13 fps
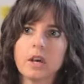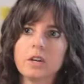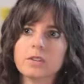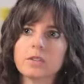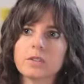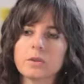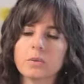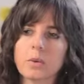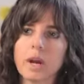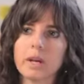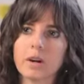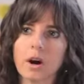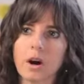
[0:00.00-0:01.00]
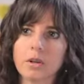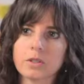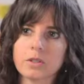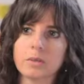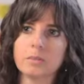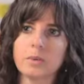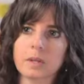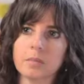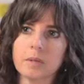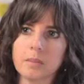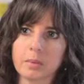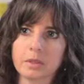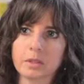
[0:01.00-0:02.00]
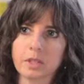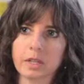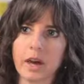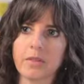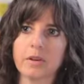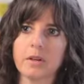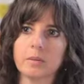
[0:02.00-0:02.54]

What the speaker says: So it's a way to also bring people together